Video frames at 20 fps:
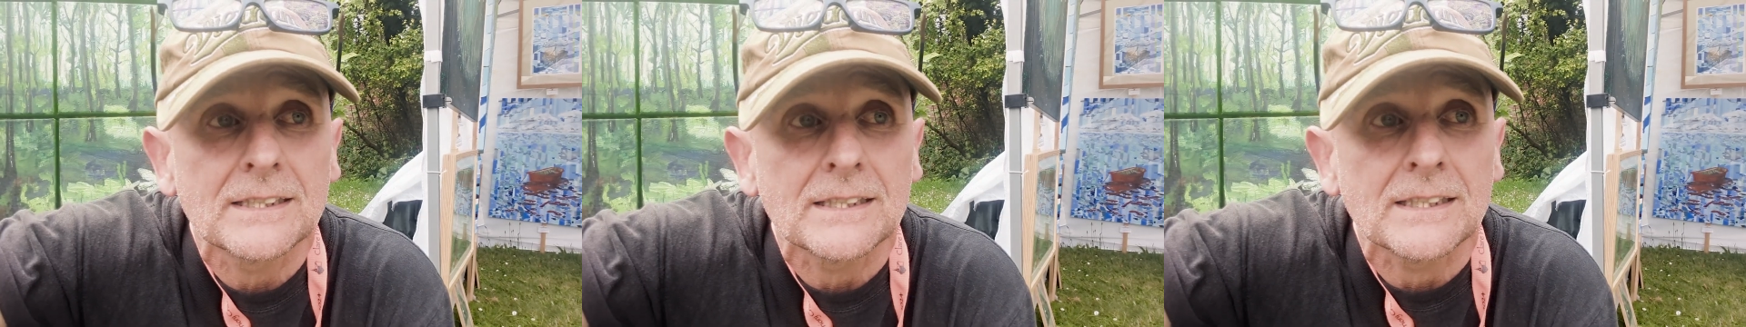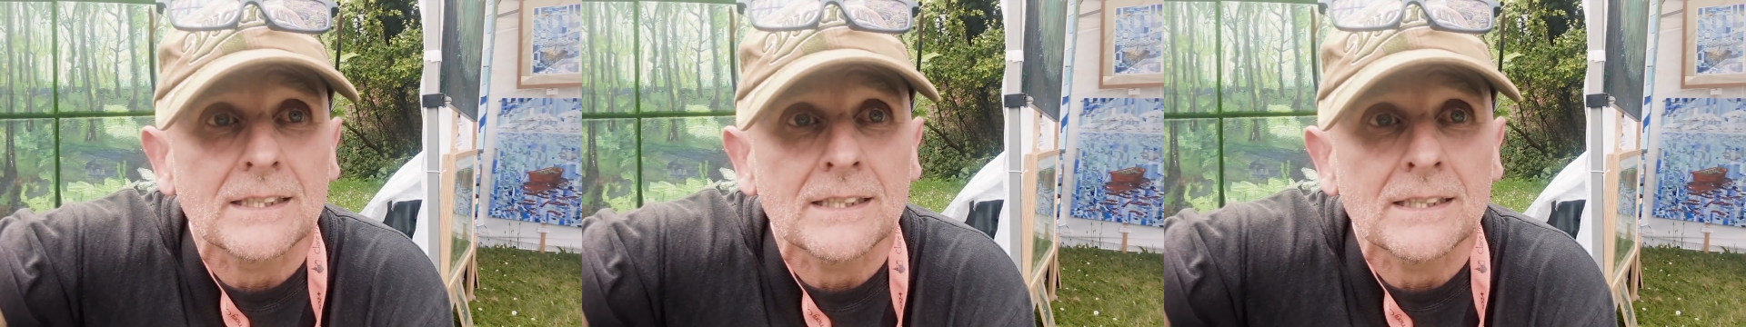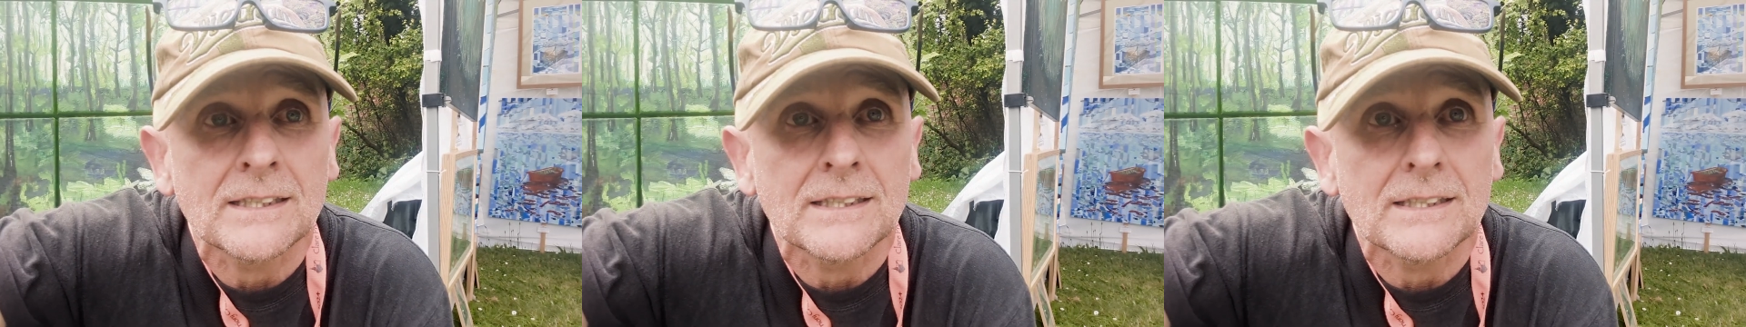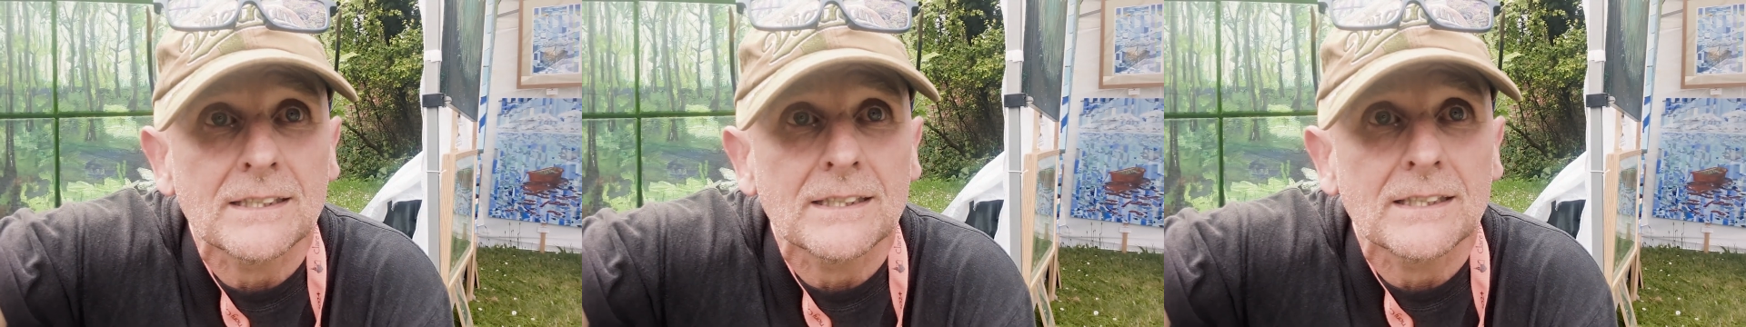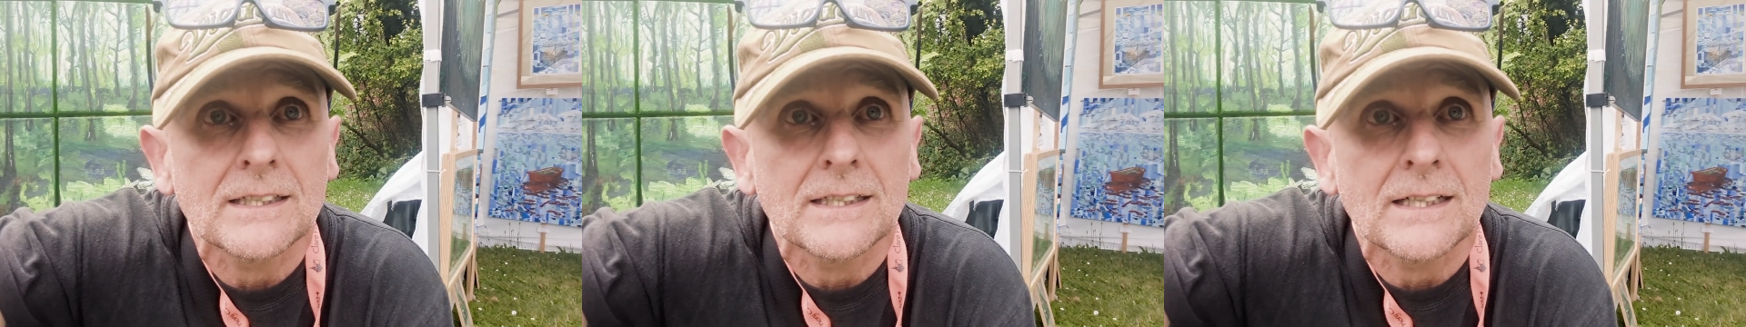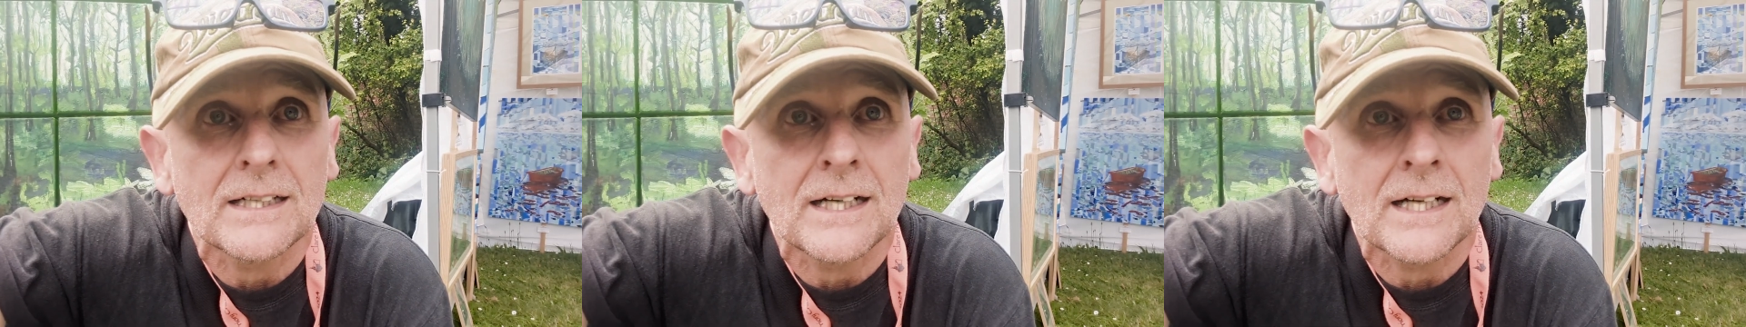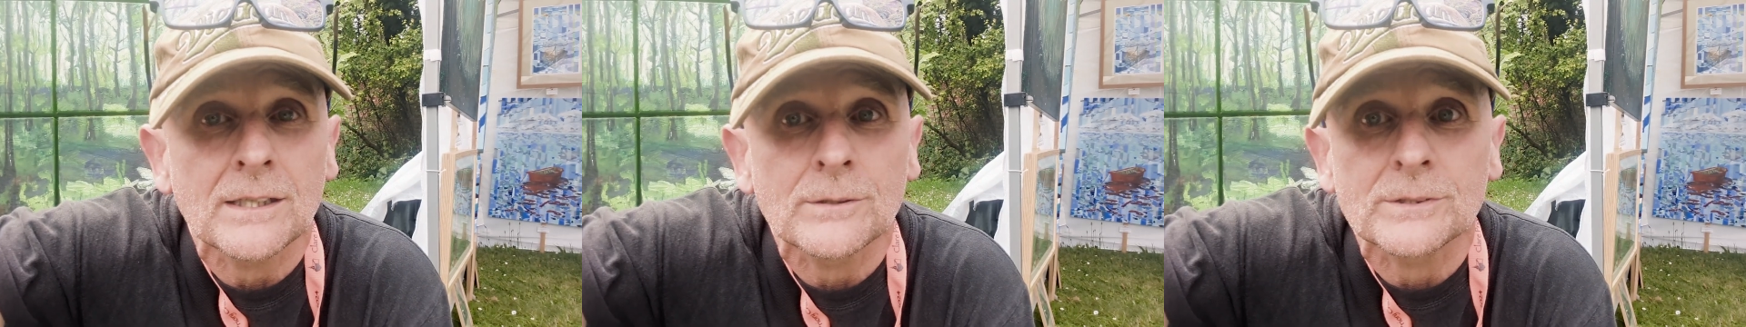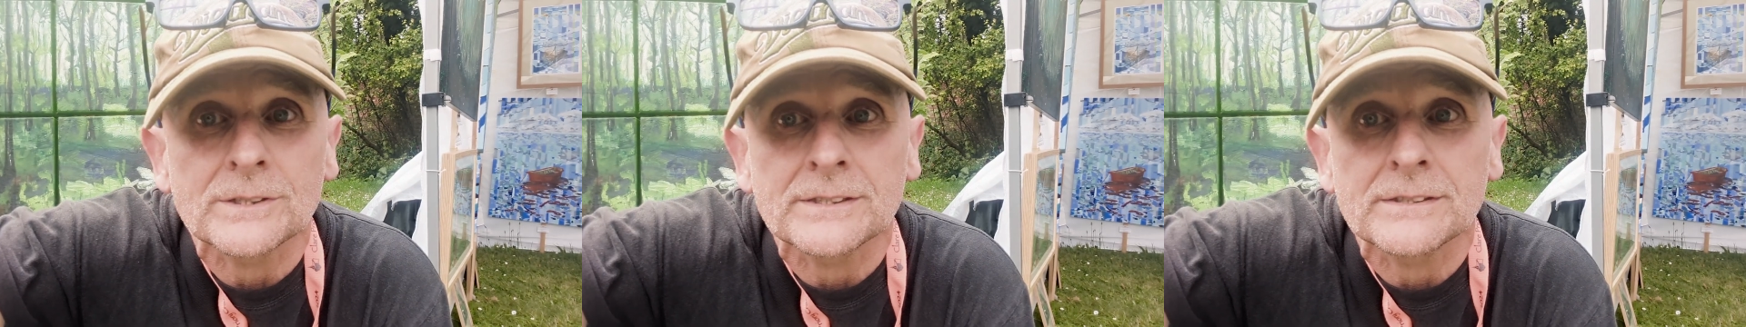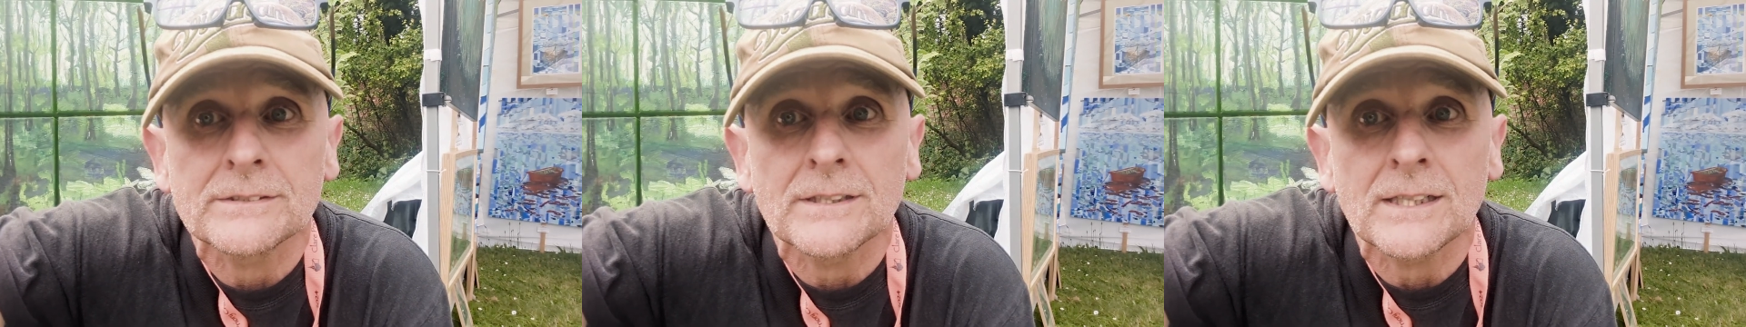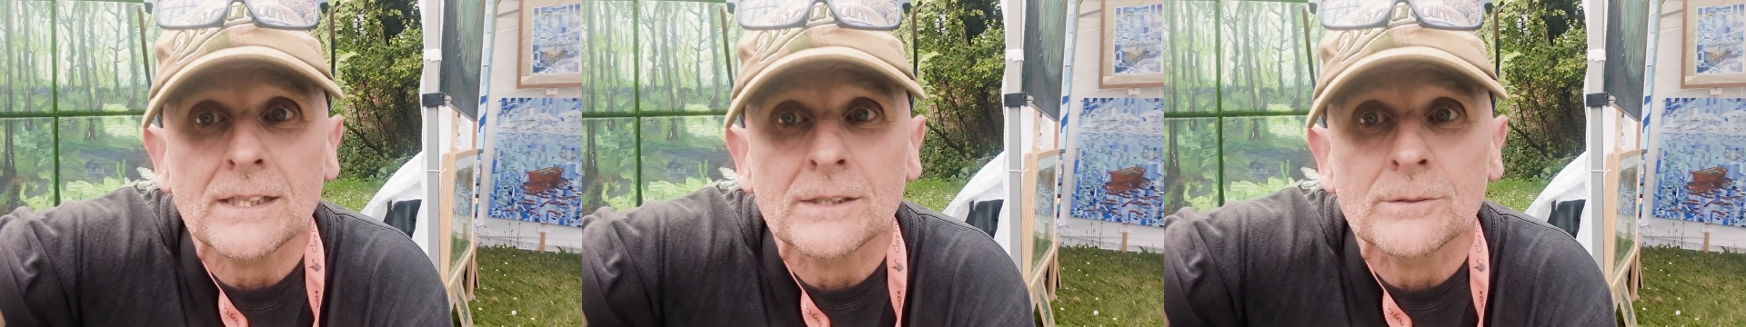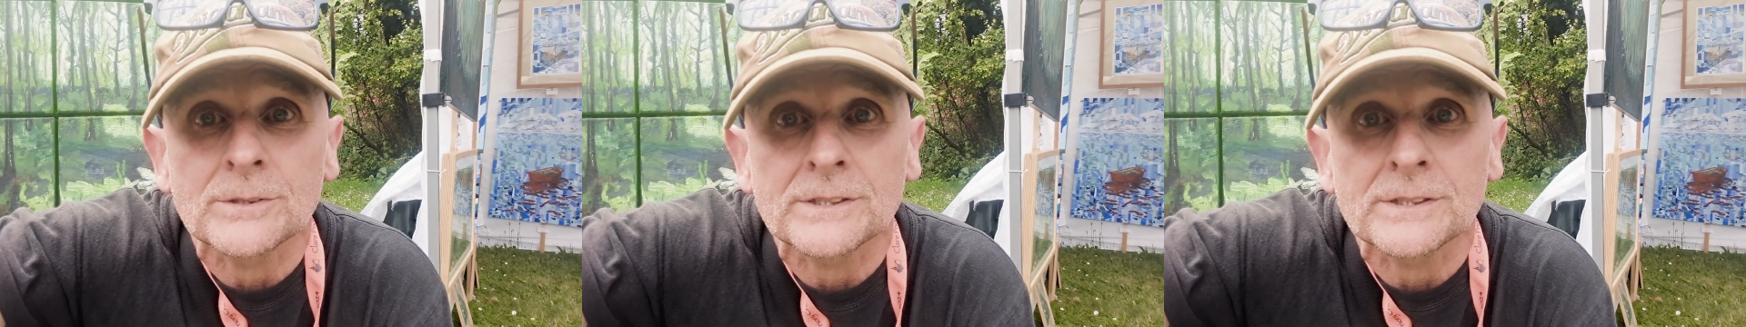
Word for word: Uh, I would I